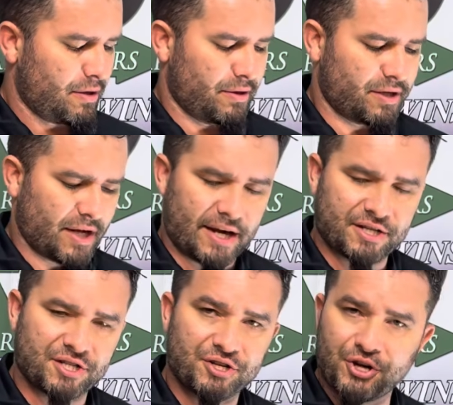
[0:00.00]
It
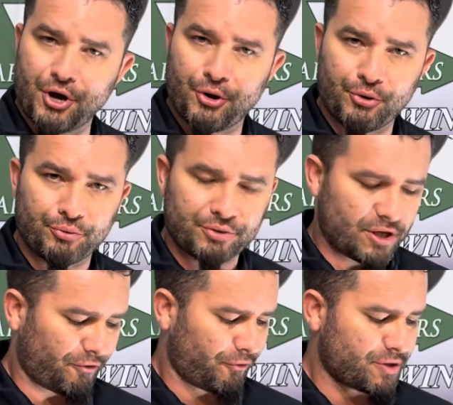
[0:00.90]
has no
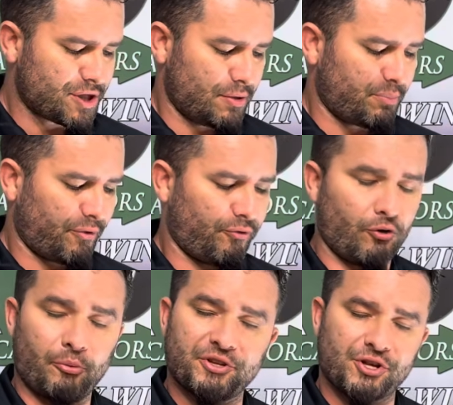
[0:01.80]
difference in
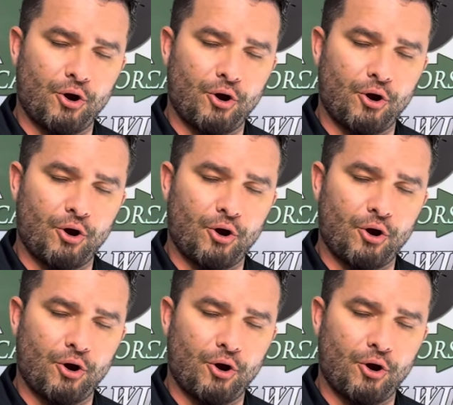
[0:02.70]
performance